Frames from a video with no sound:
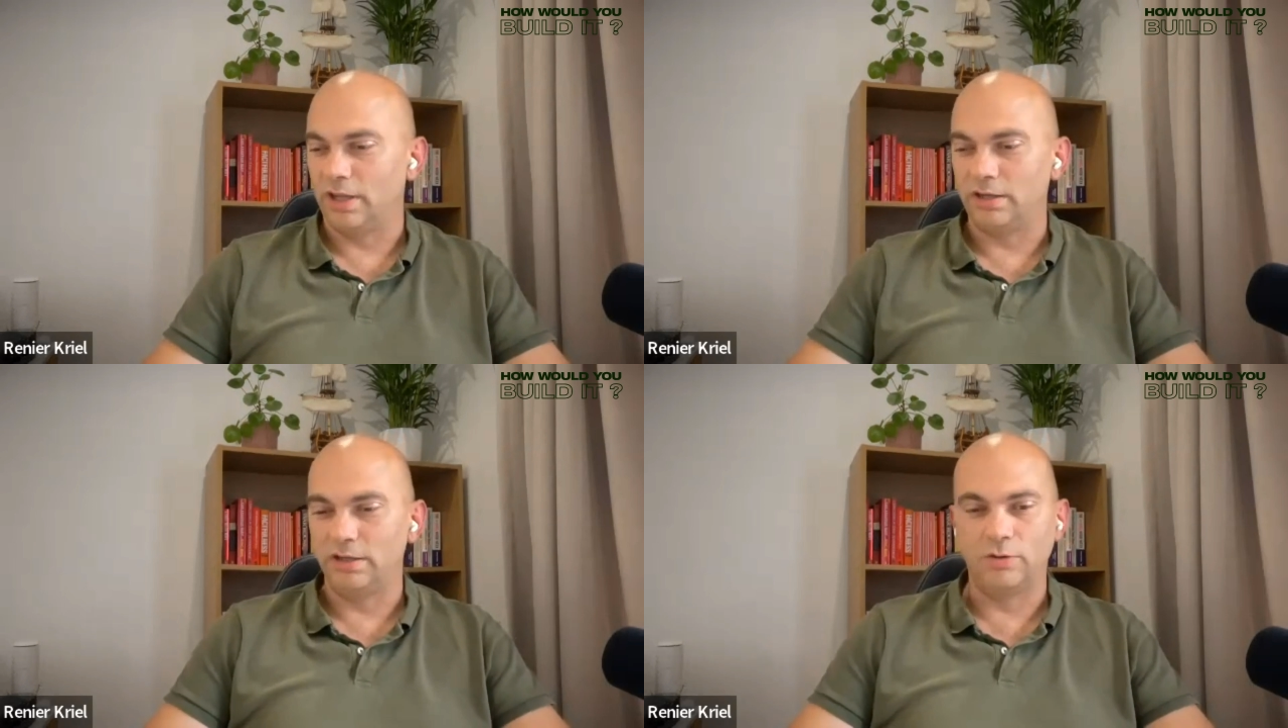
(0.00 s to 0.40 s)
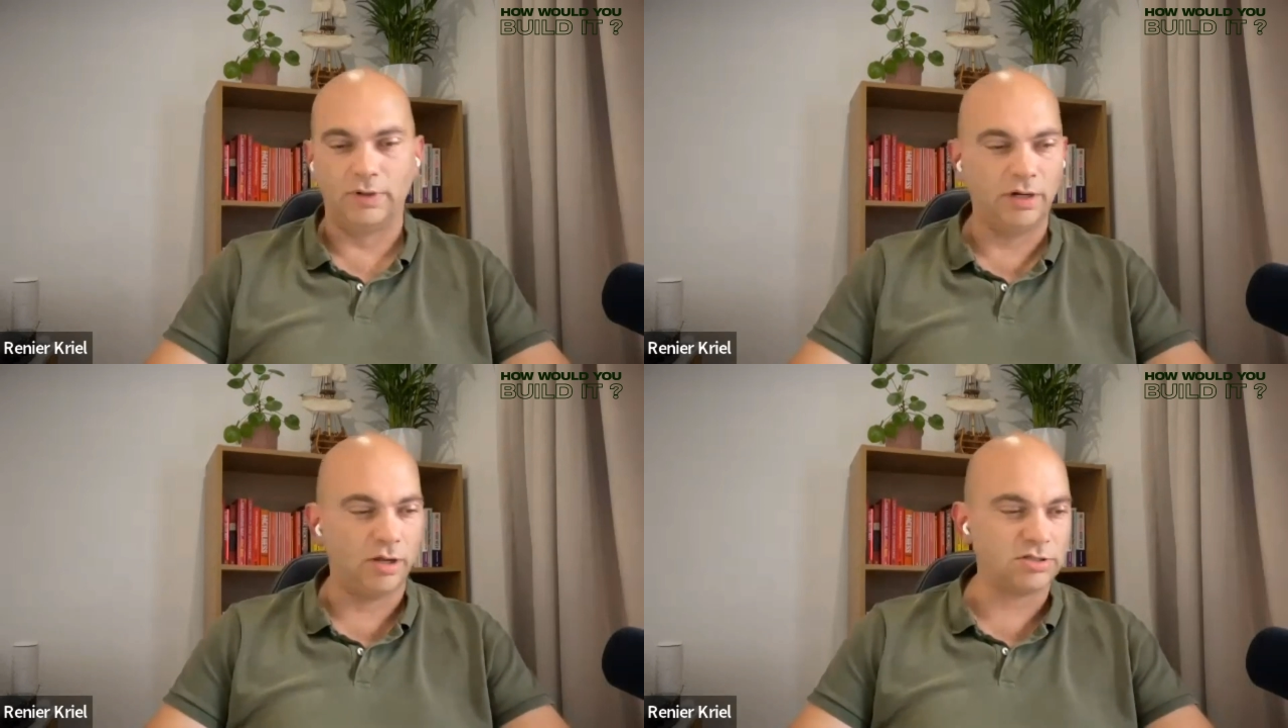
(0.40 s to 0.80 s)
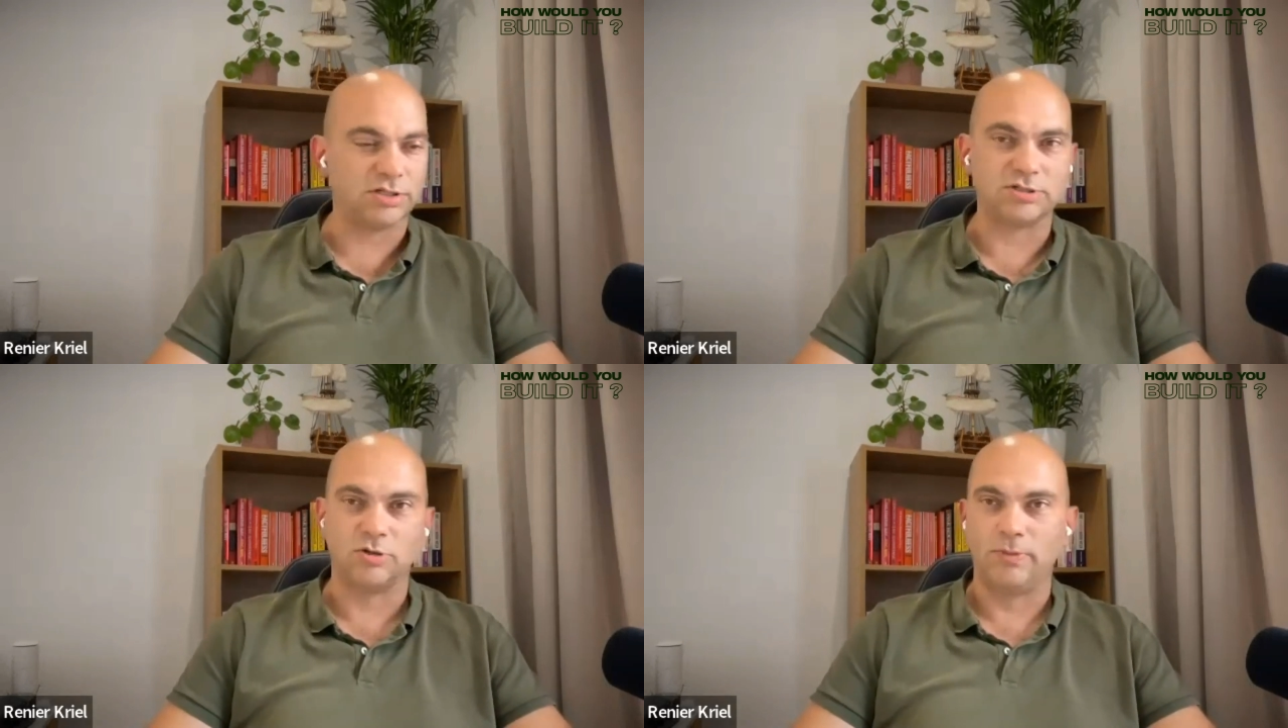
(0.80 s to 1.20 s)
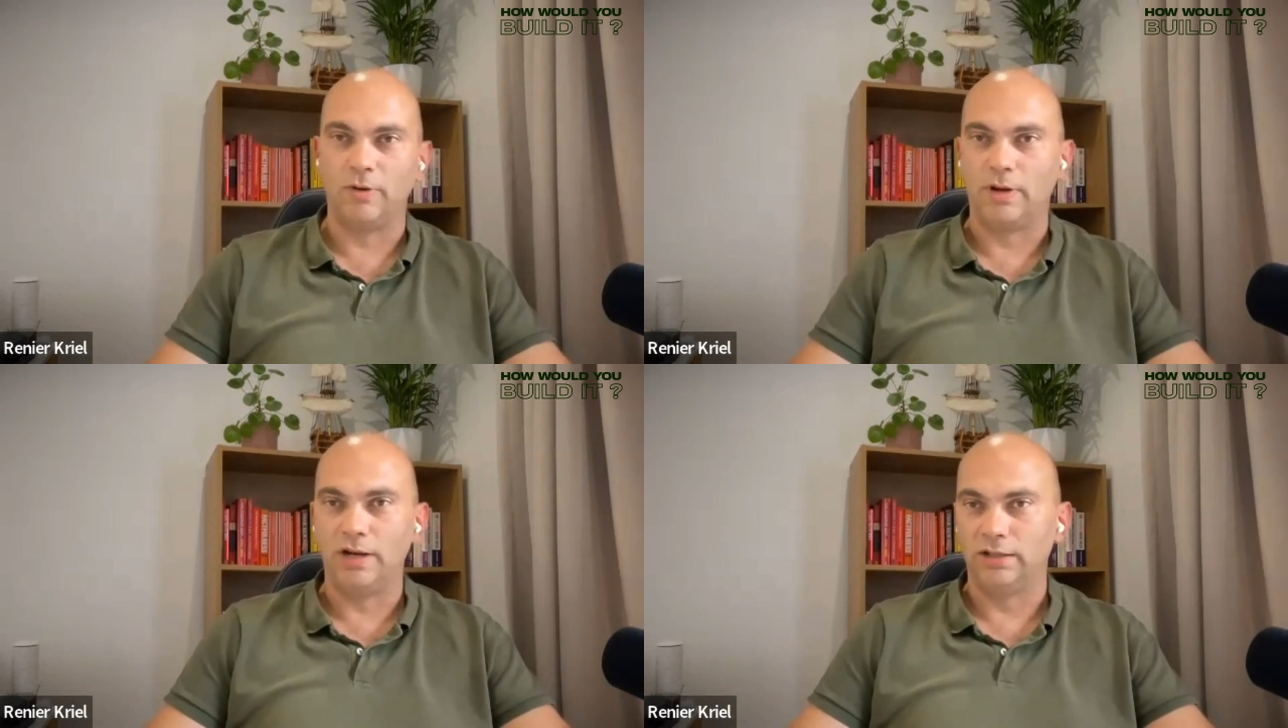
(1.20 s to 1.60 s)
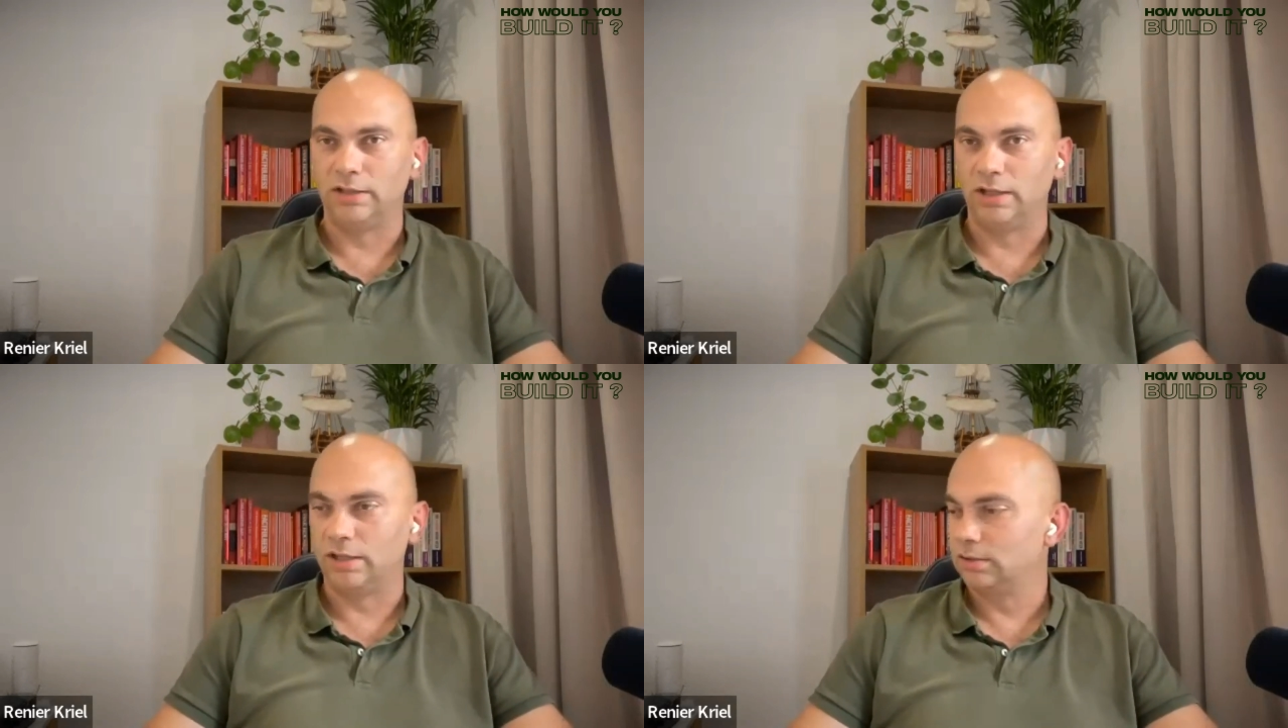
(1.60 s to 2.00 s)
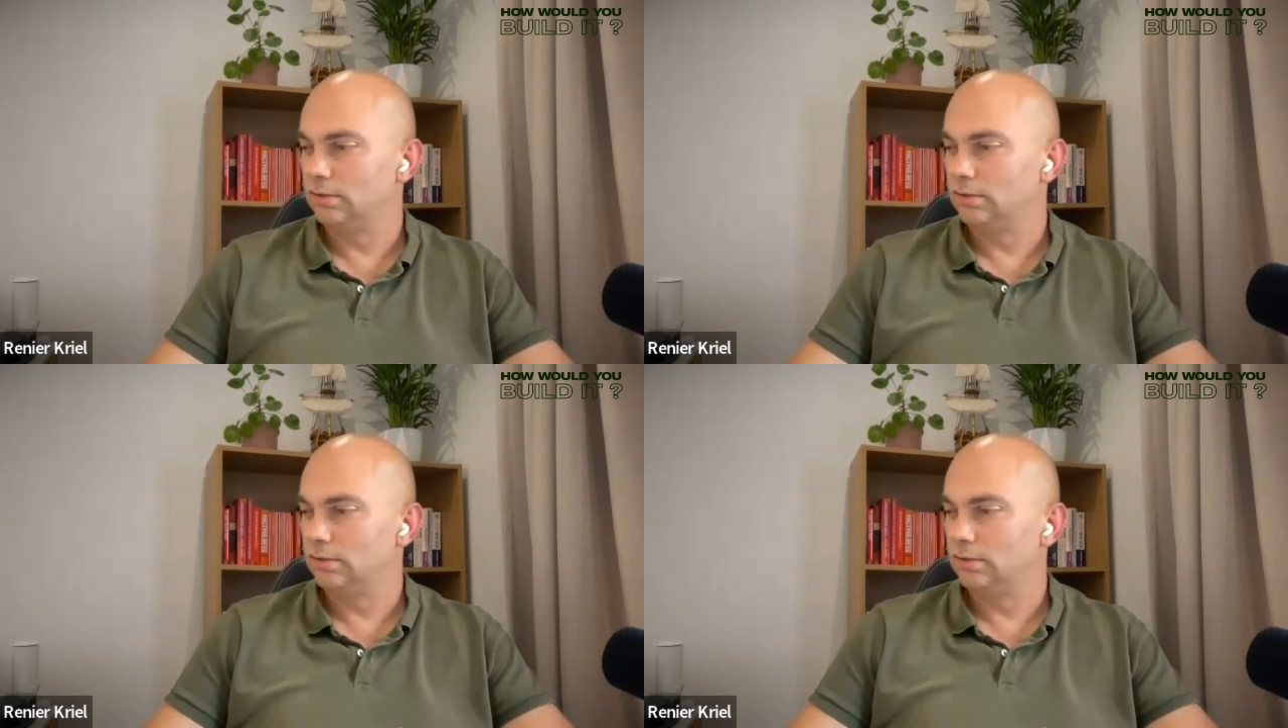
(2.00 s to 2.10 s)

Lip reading: I don't know when last I saw my wallet. Like,